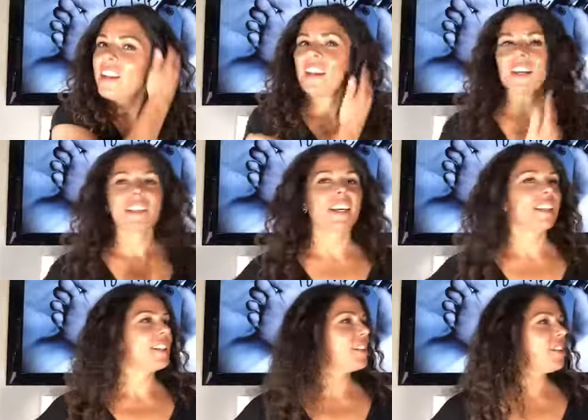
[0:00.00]

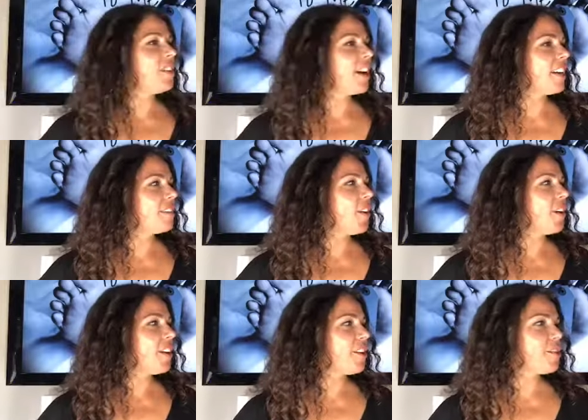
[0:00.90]
excited to see you guys
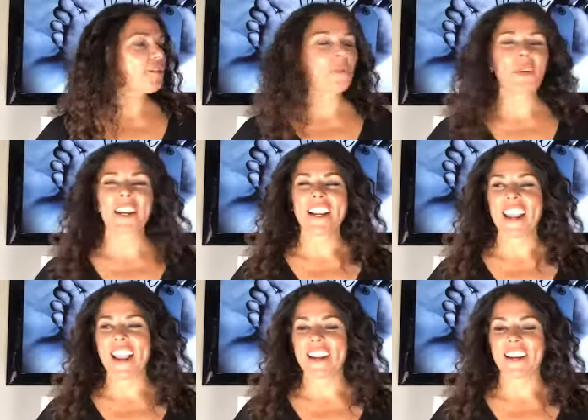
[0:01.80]
all here this
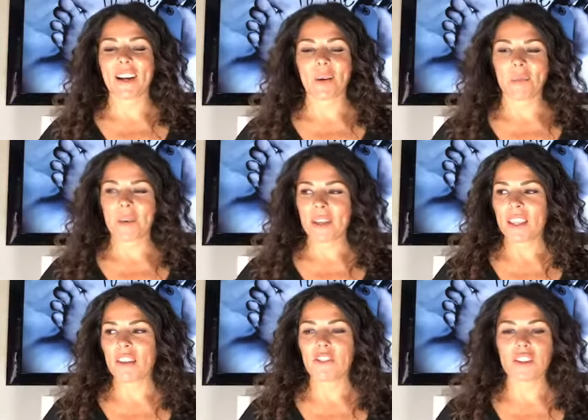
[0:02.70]
morning. And um,
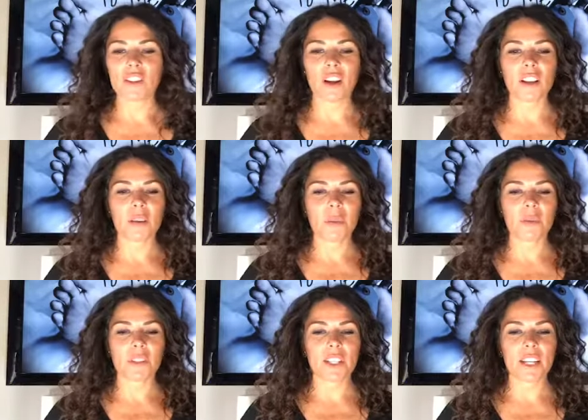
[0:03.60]
that first song that we
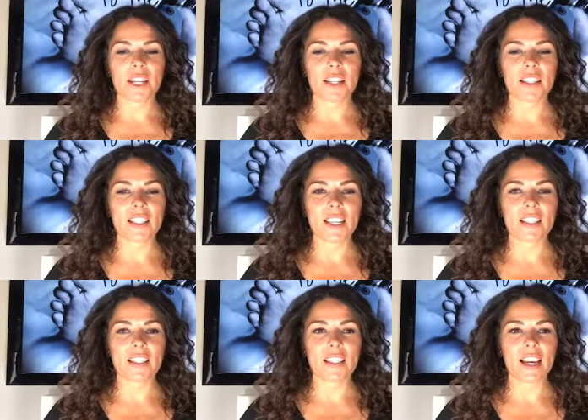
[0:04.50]
were singing
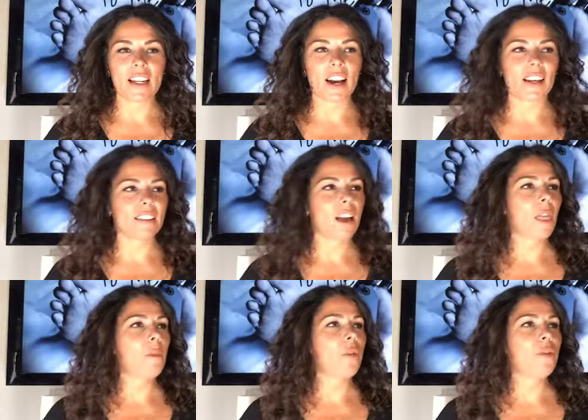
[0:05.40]
says that God is
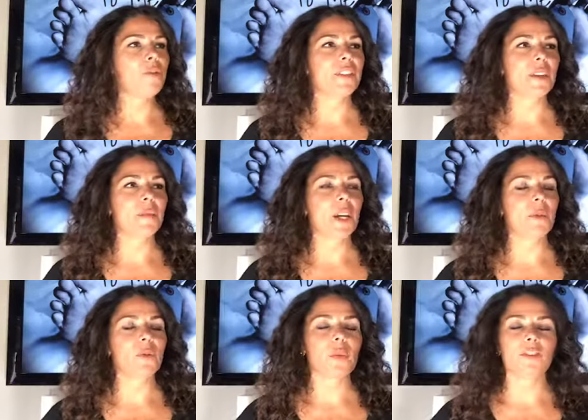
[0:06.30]
on the move, and
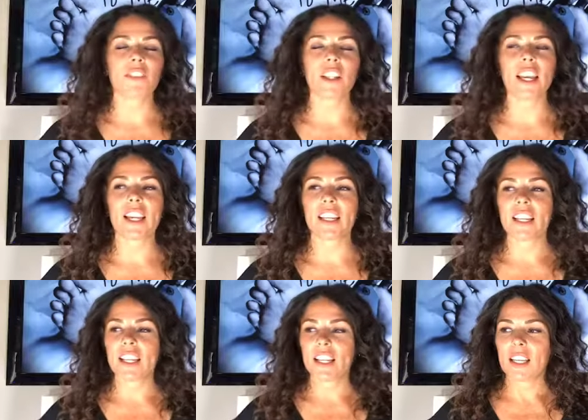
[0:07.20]
sometimes we feel like
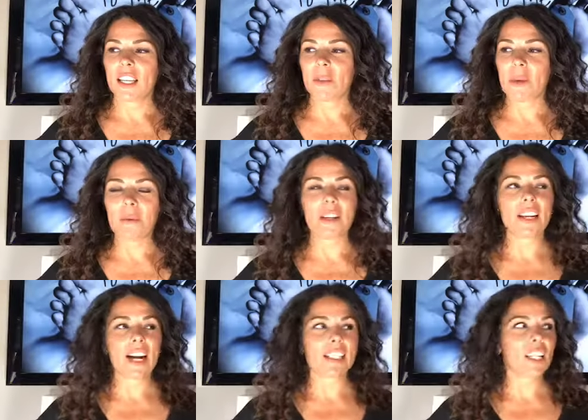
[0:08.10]
Maybe
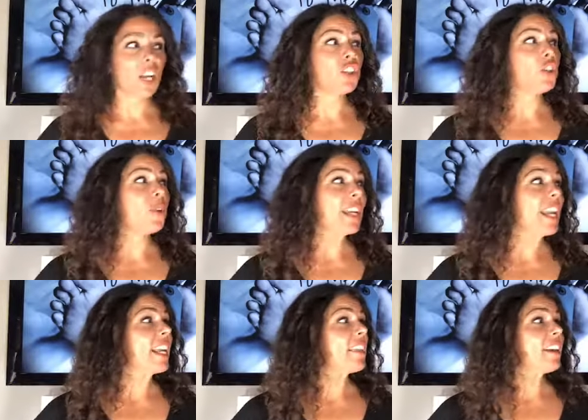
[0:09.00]
God's not doing
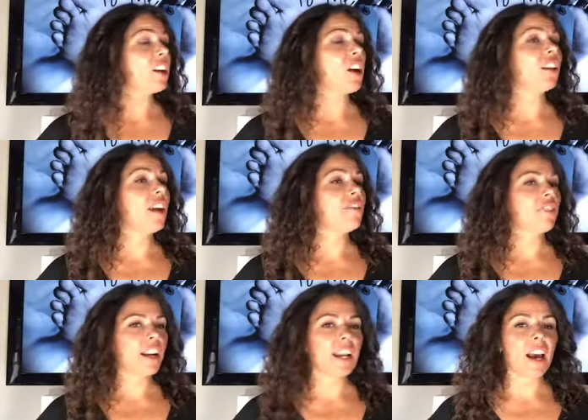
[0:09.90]
anything in our
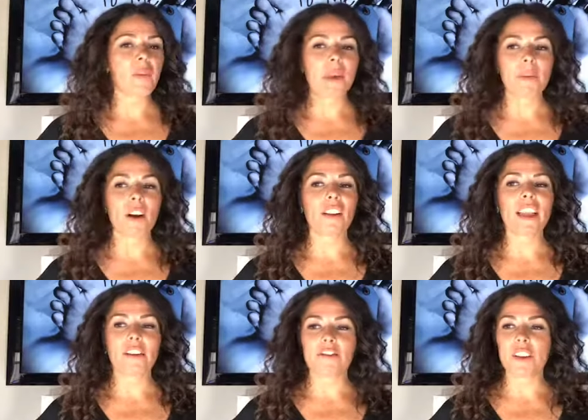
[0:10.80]
life right now. Maybe our
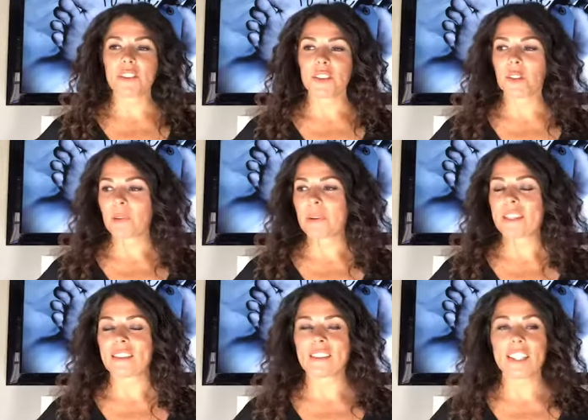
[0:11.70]
life feels a little
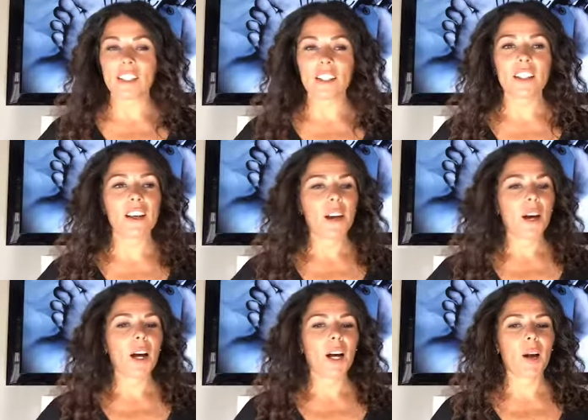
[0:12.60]
bit still,
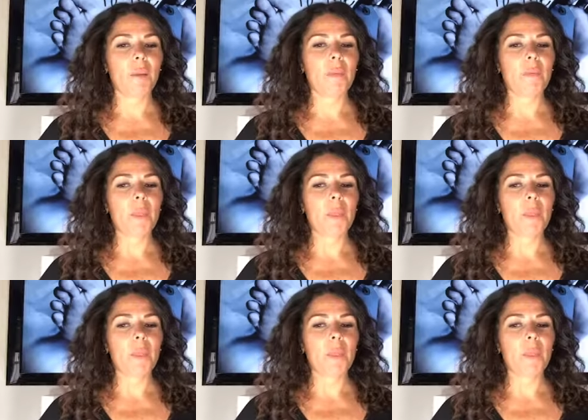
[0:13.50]
um,